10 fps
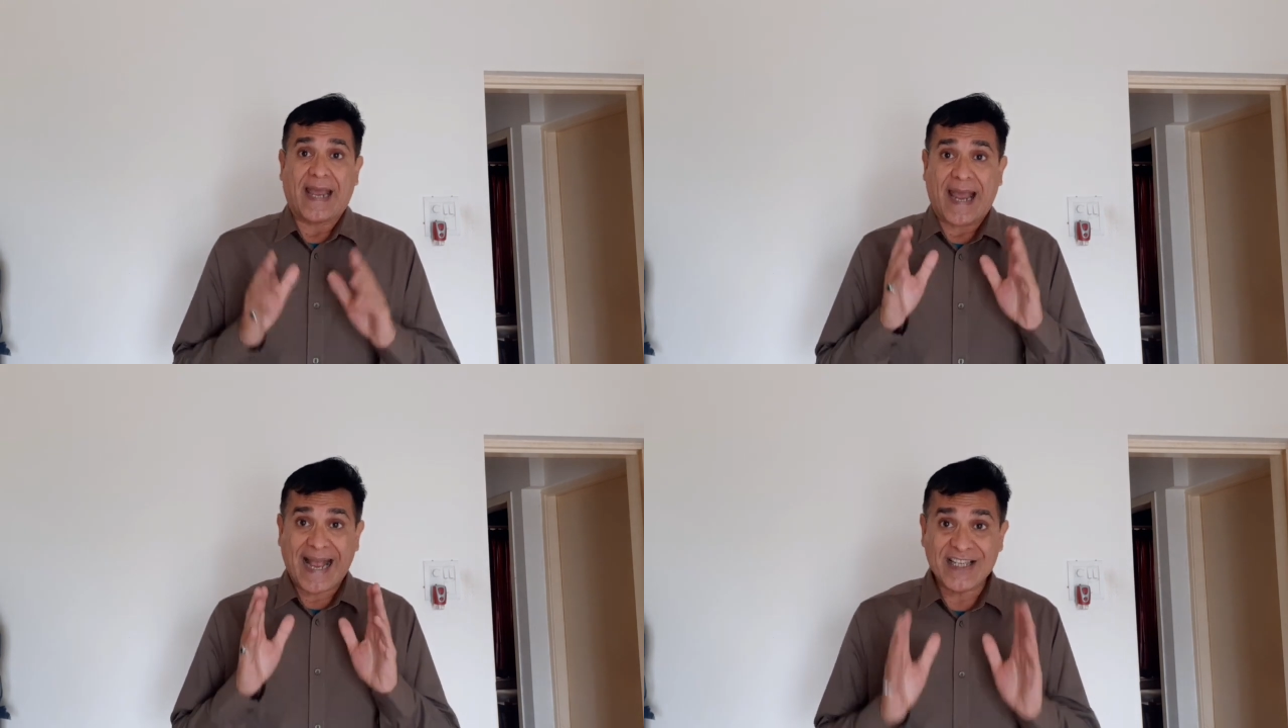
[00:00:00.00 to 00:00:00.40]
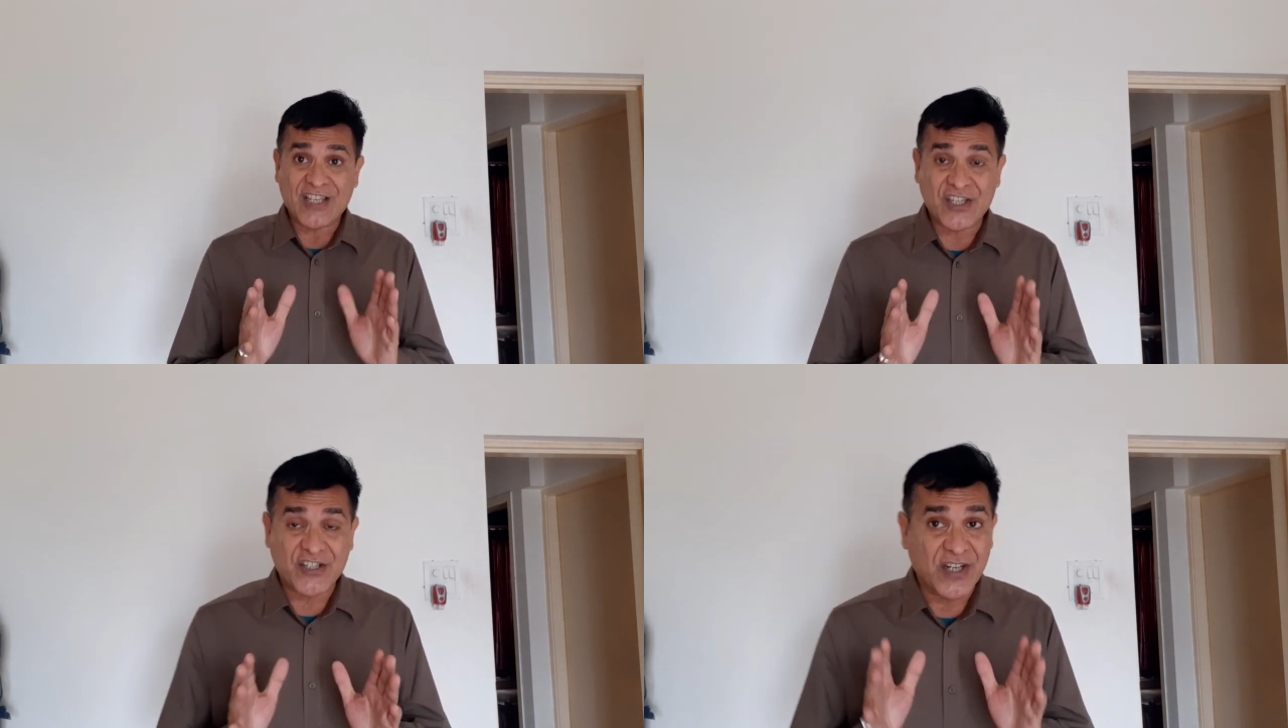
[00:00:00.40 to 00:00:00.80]

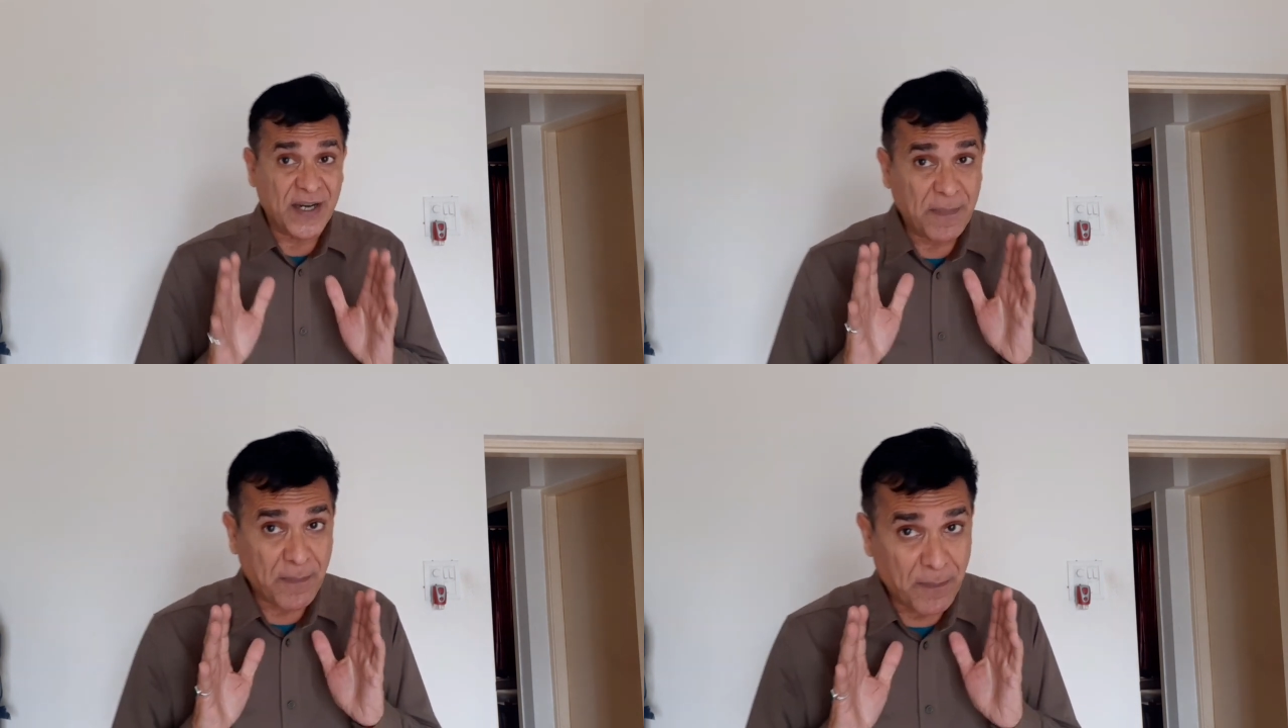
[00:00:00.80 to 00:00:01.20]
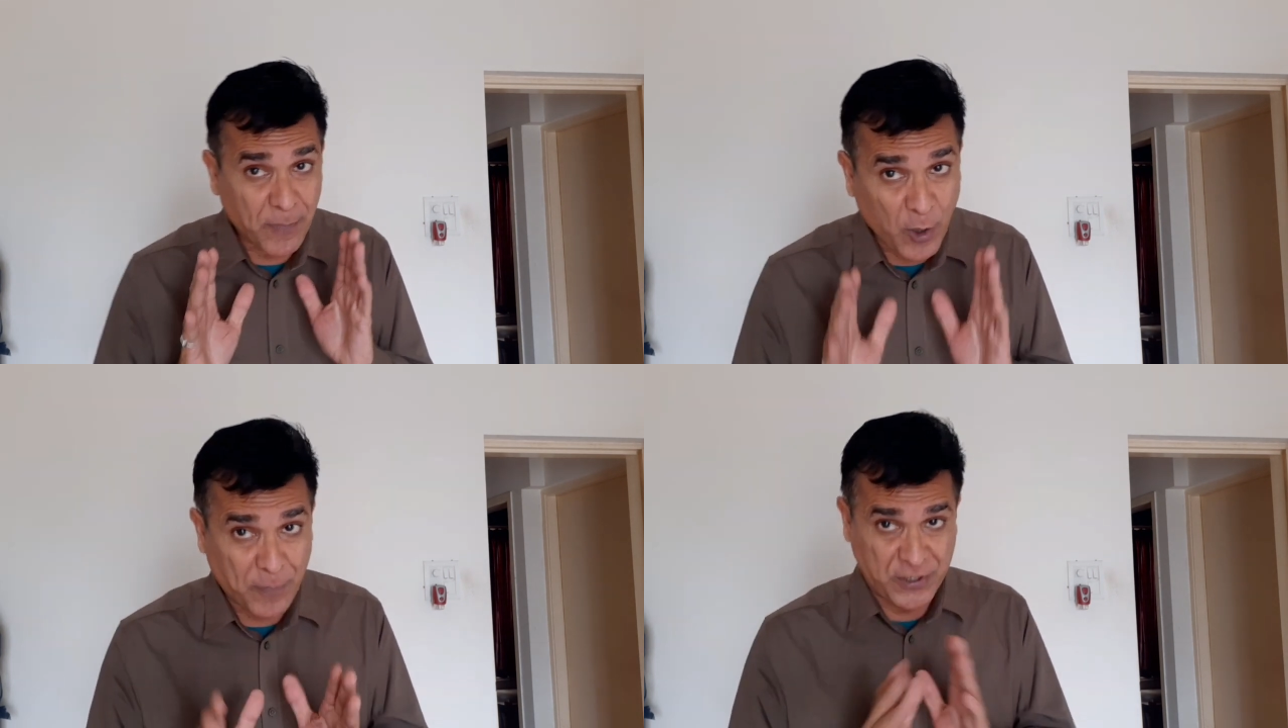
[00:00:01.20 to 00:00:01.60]
ancestral
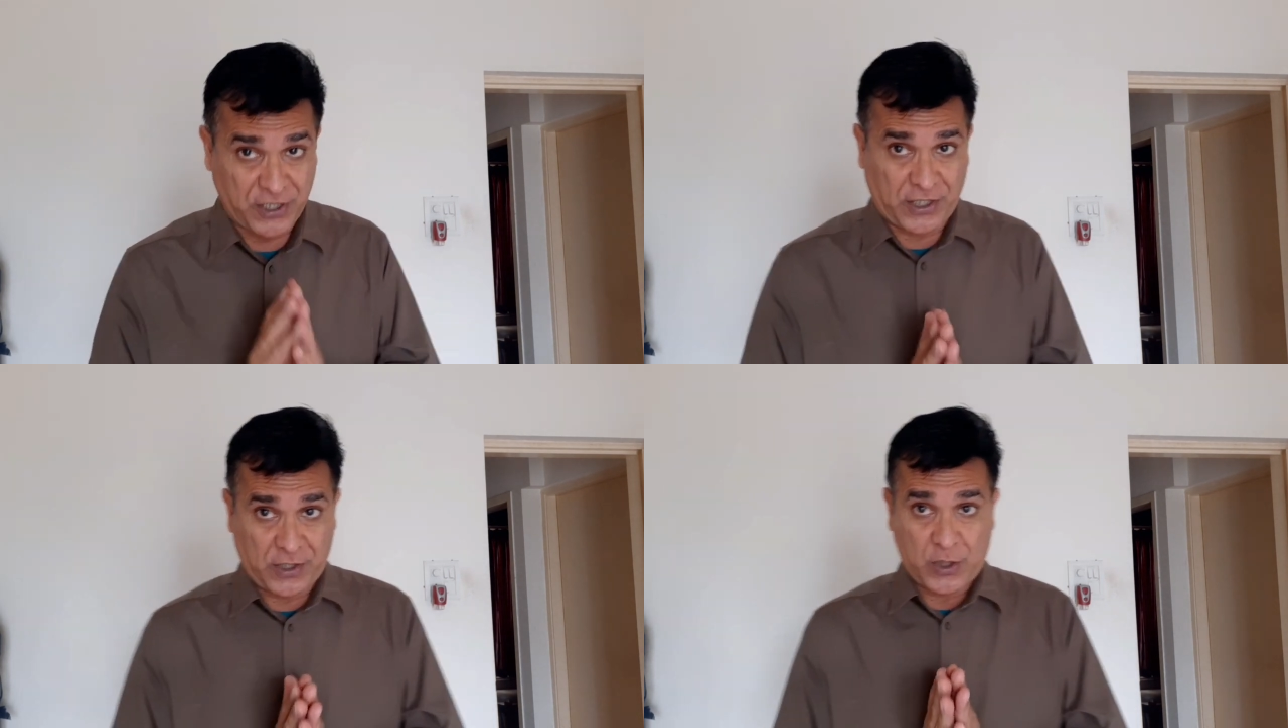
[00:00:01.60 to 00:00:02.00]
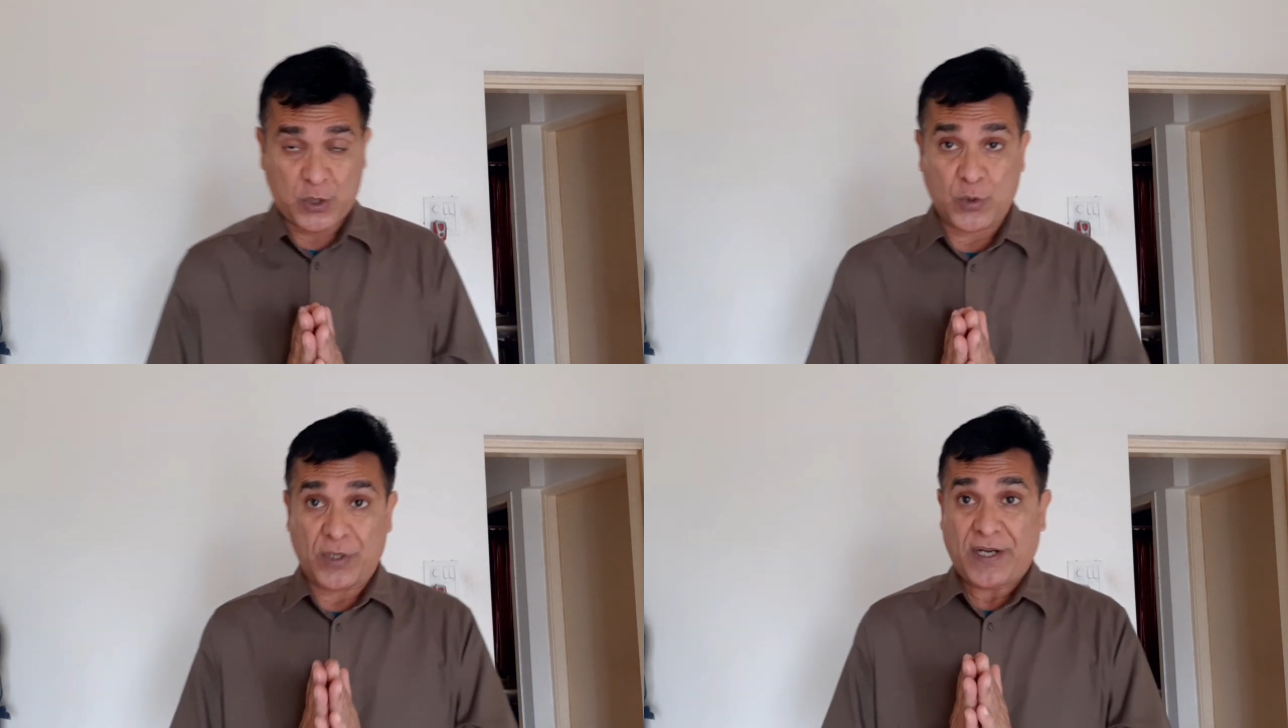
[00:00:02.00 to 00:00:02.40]
property.
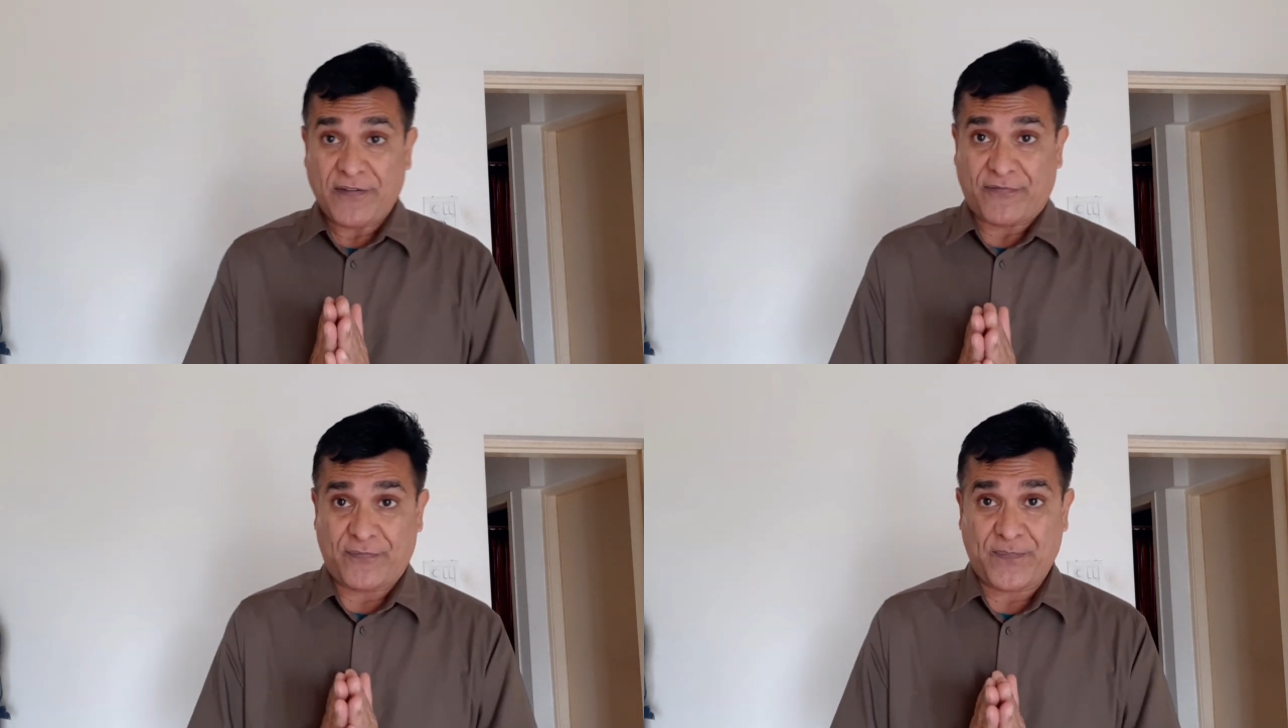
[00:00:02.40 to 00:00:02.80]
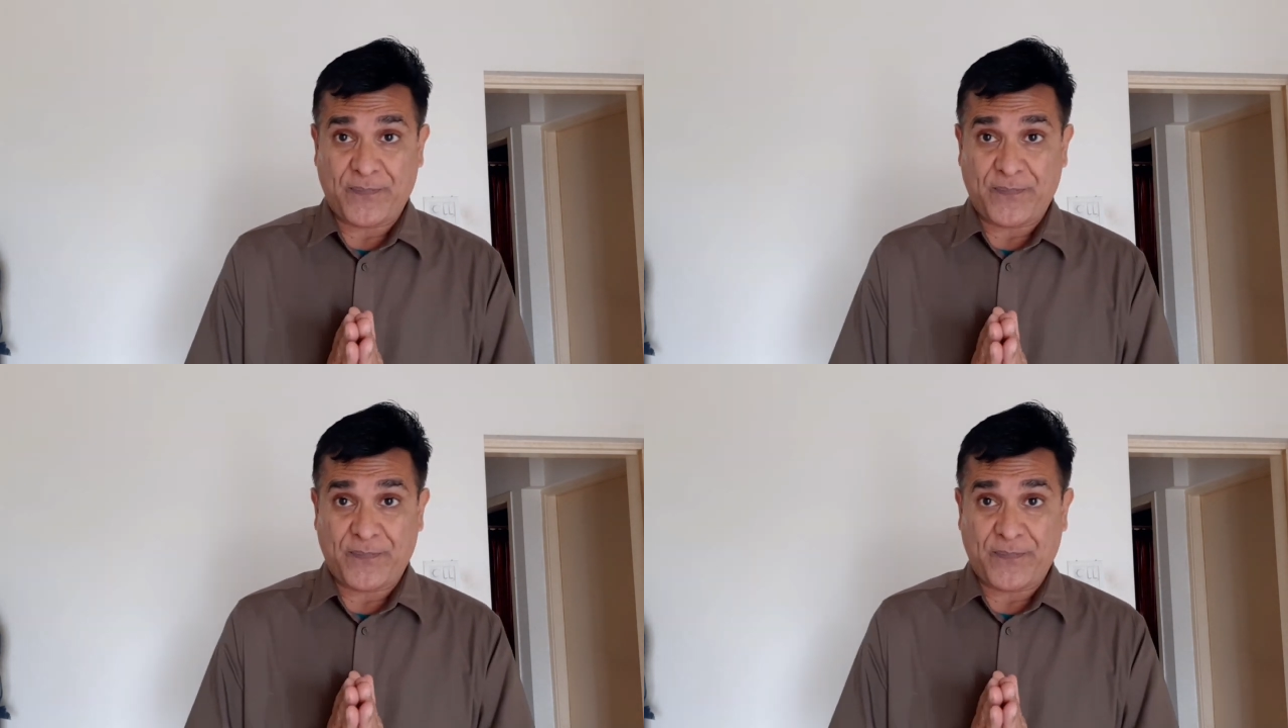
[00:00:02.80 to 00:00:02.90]
So if